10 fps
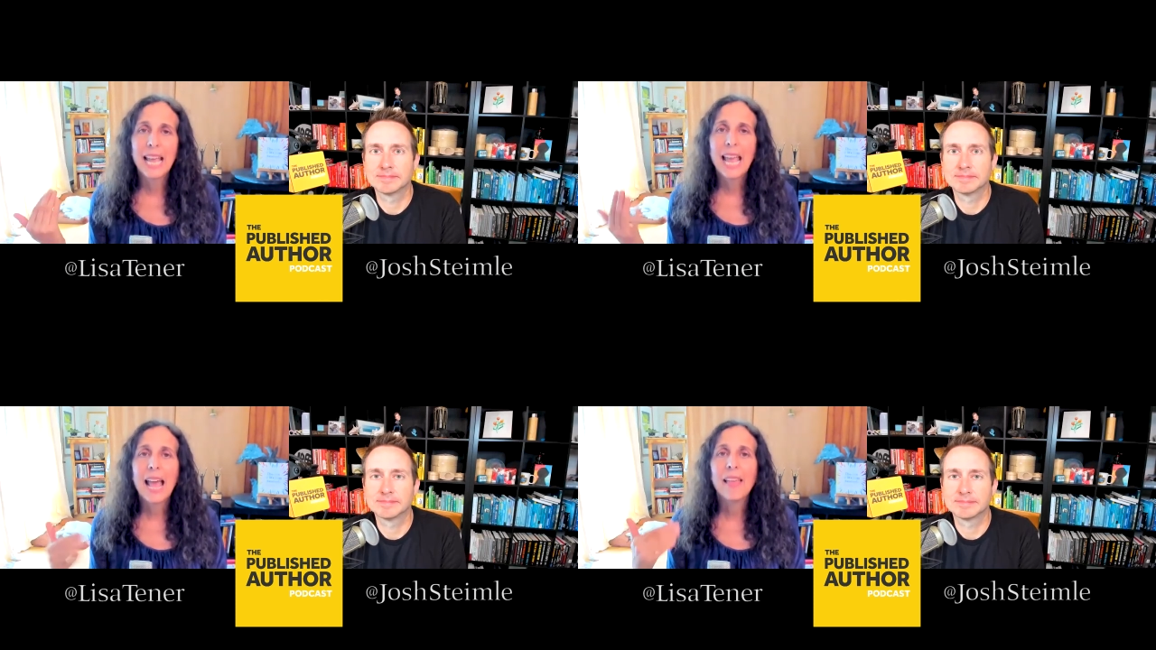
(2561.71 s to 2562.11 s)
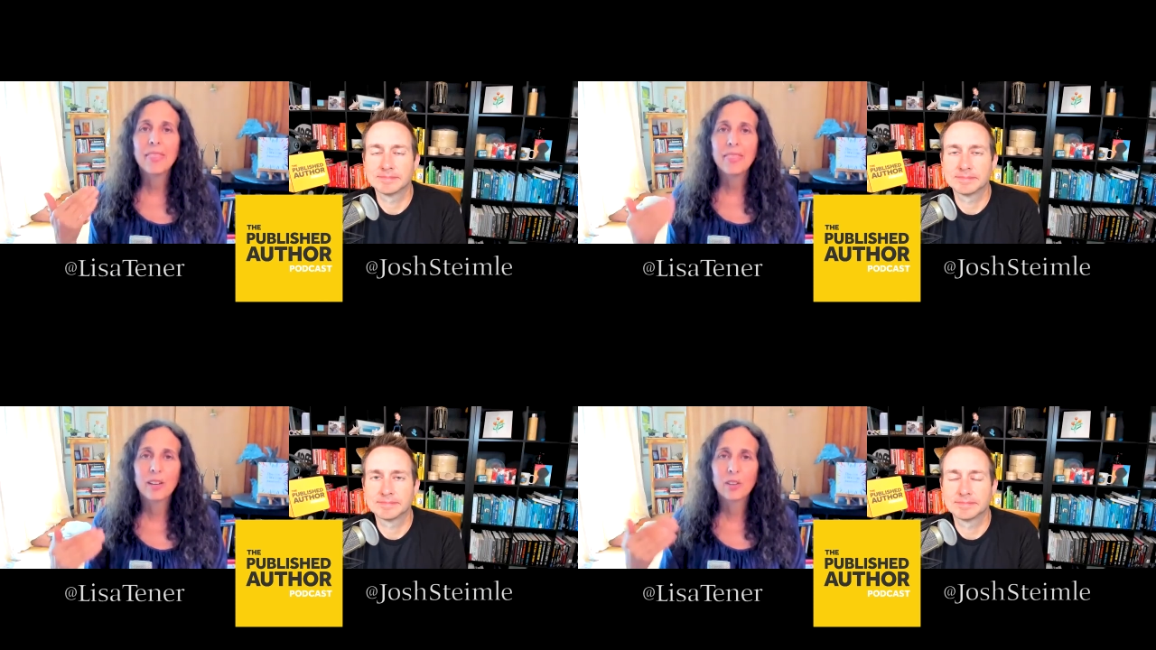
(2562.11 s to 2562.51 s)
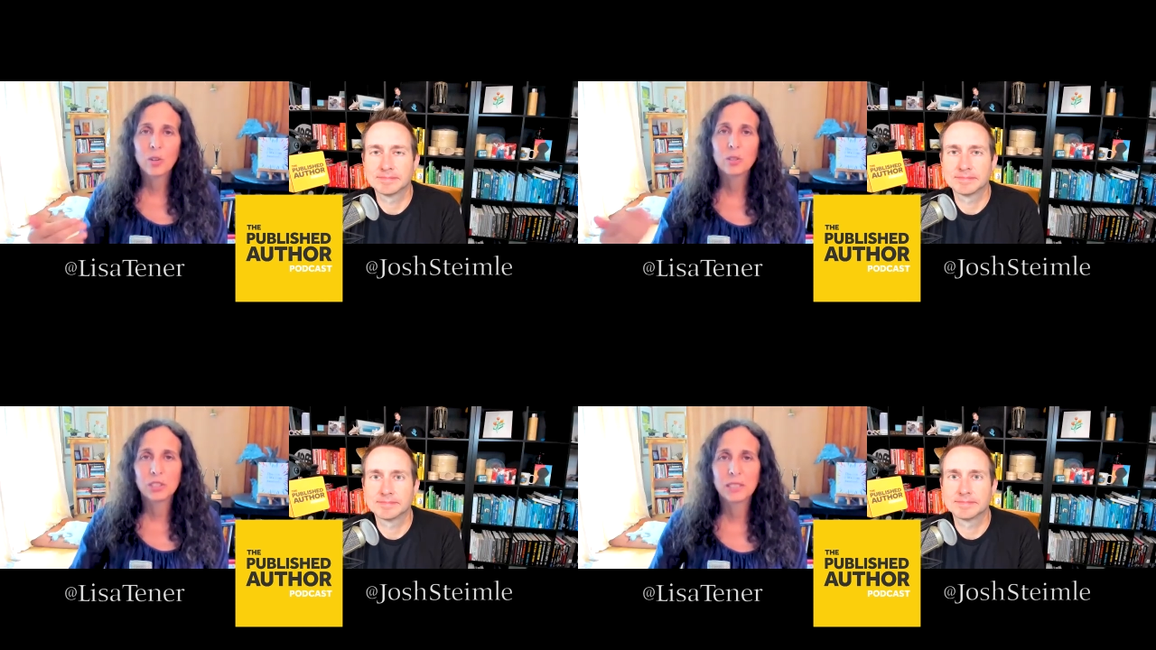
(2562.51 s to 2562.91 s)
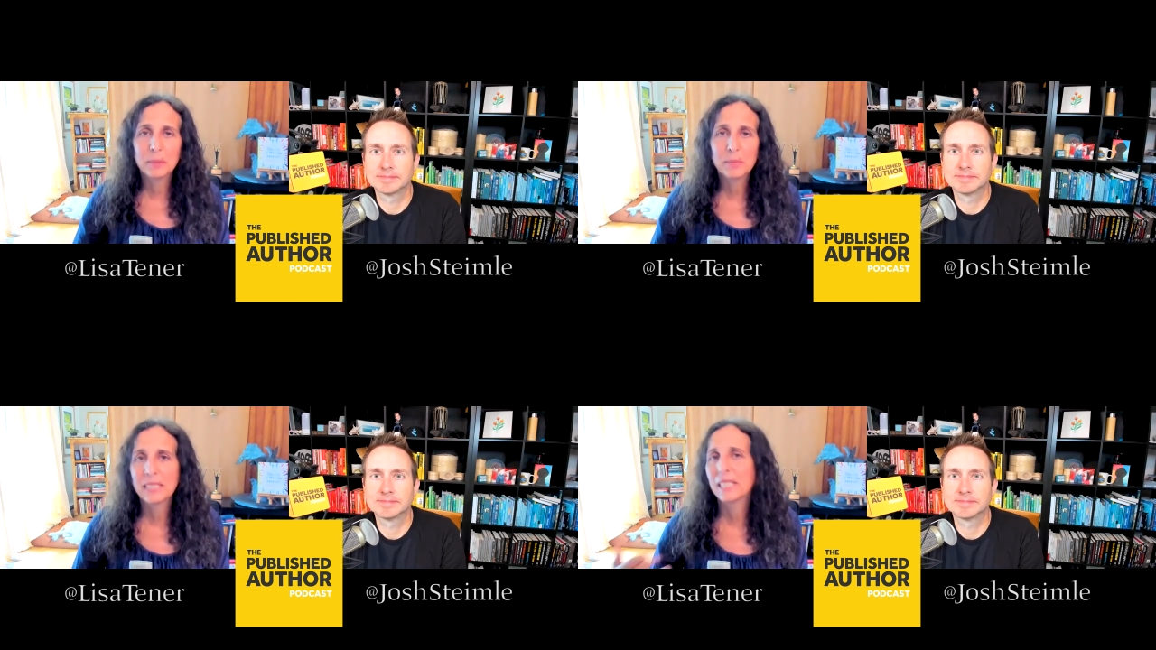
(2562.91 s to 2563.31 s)
Speaker 1: and they're coaching
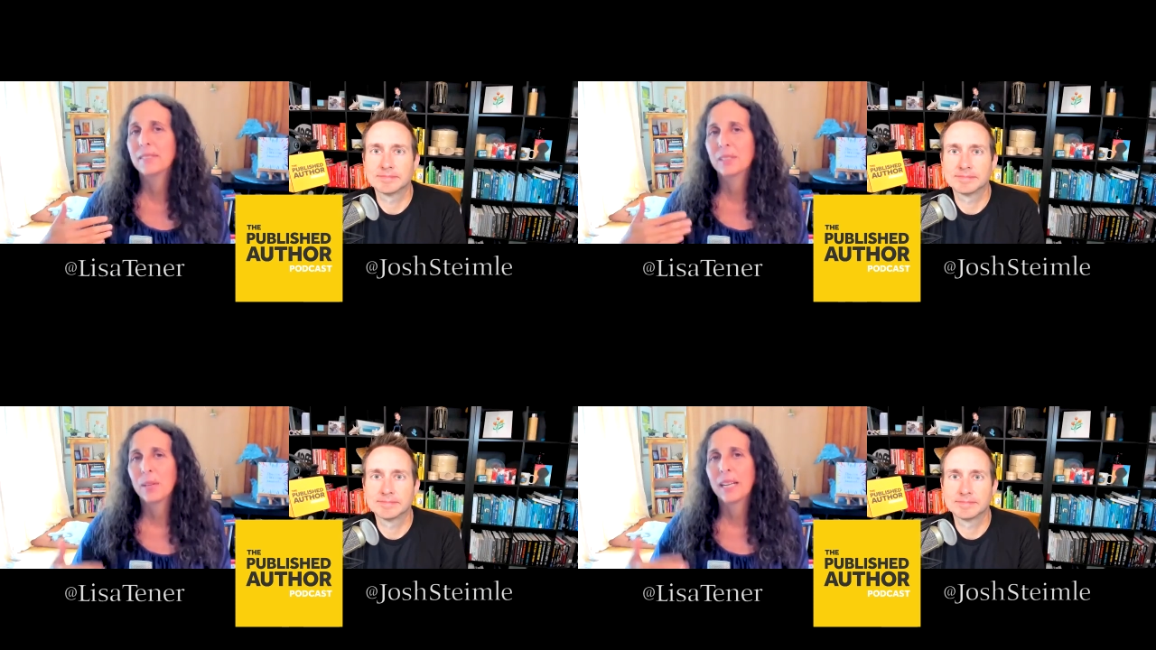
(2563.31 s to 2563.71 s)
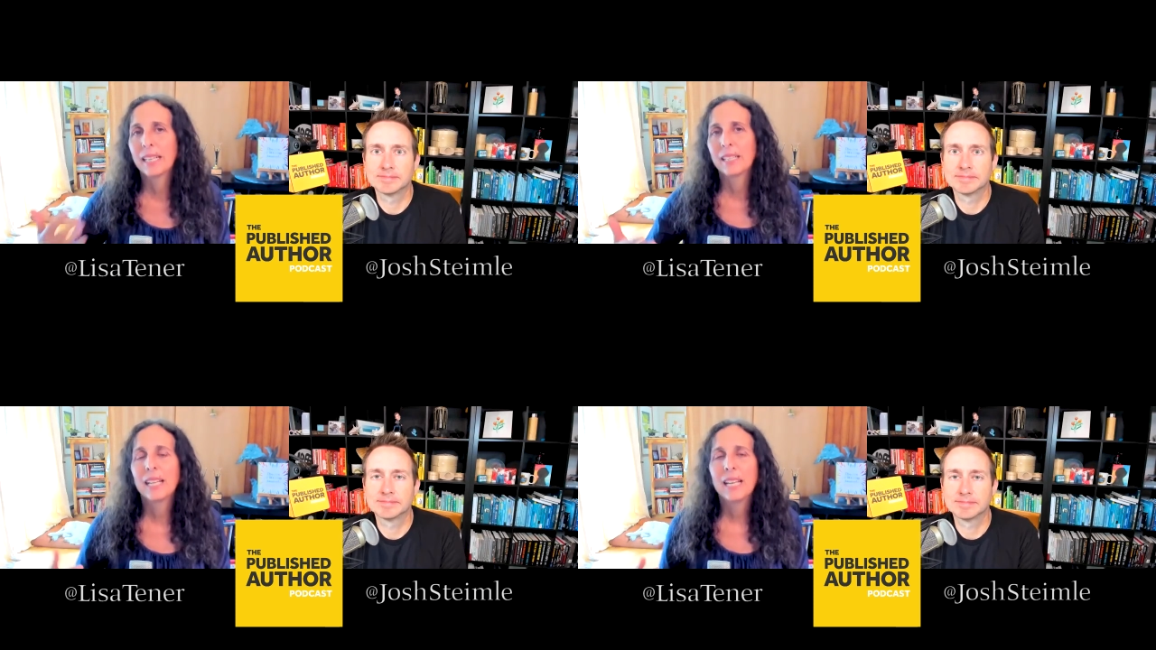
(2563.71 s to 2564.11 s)
themselves, right? And,